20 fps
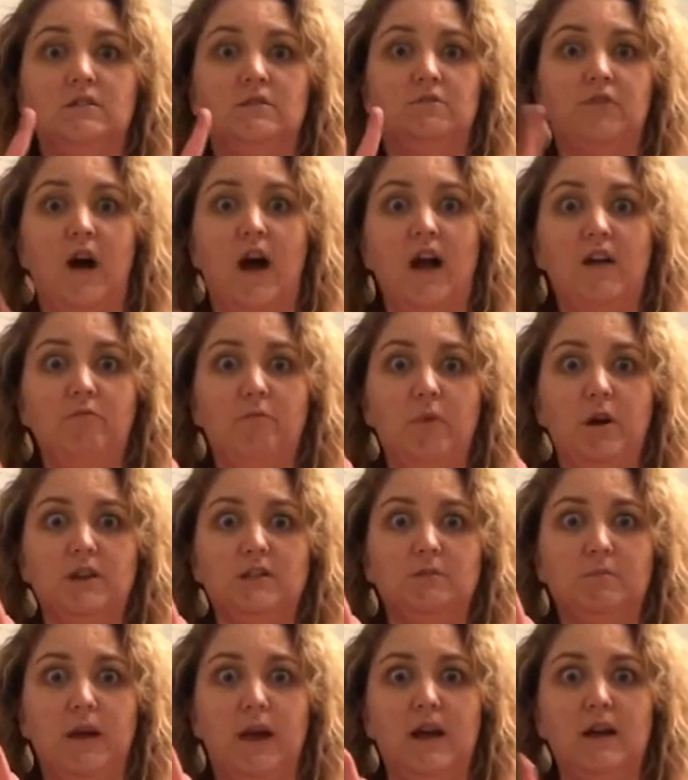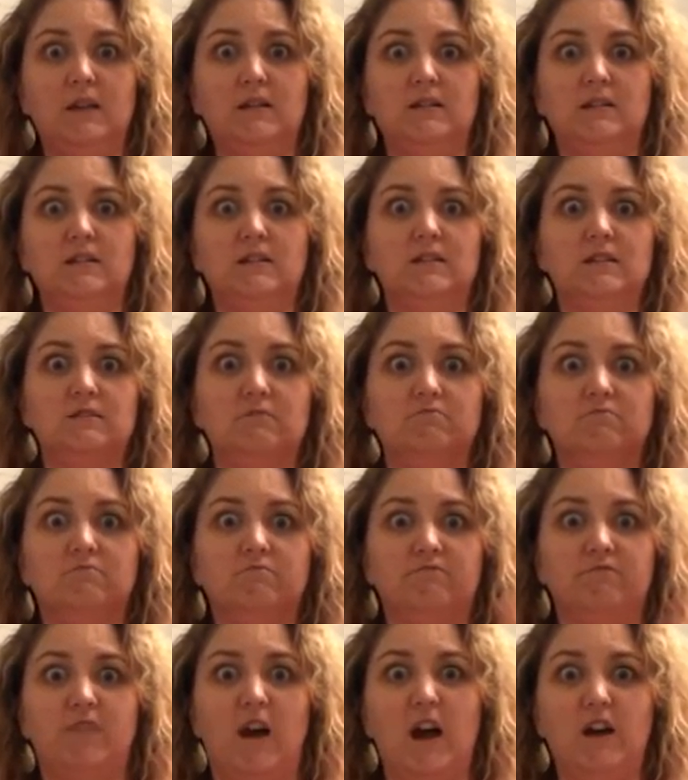Five pairs of pants,
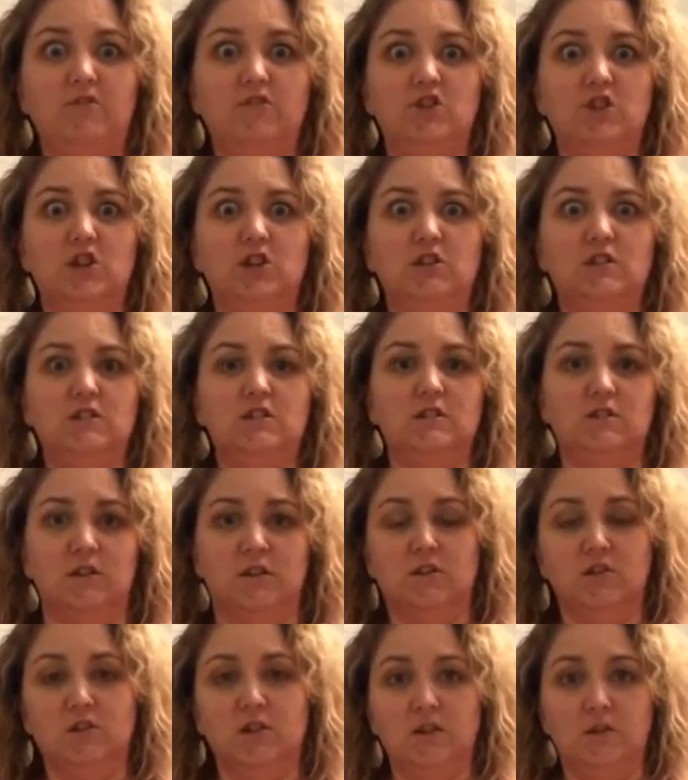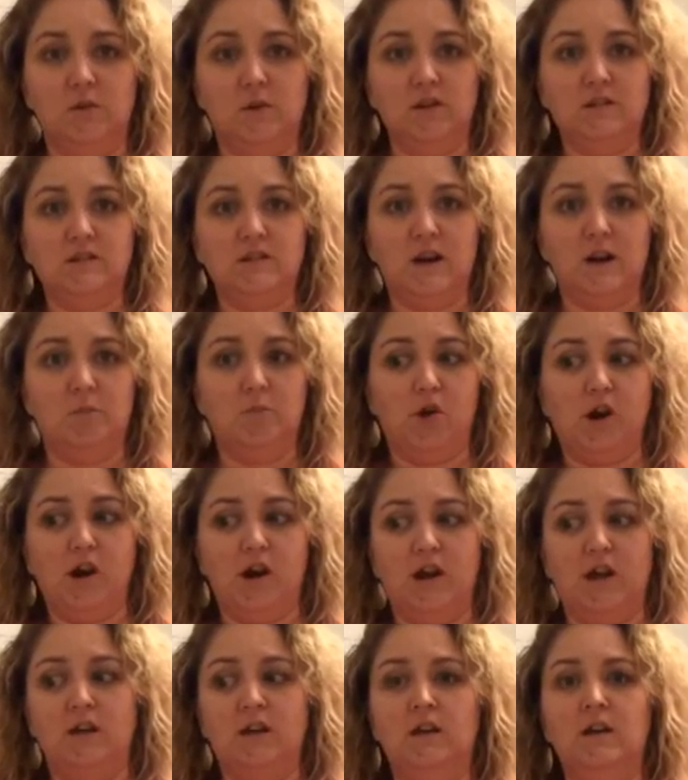five shirts, including the ones that I'm
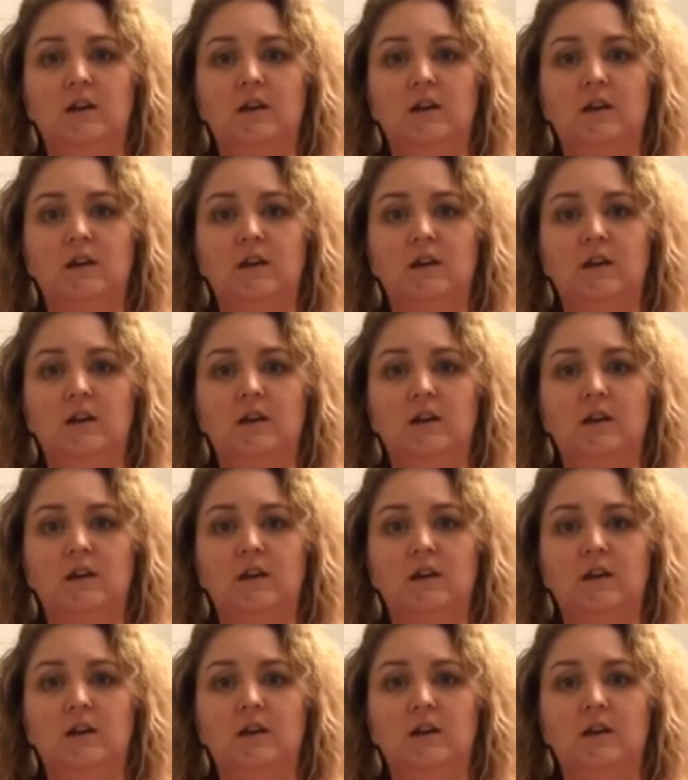wearing,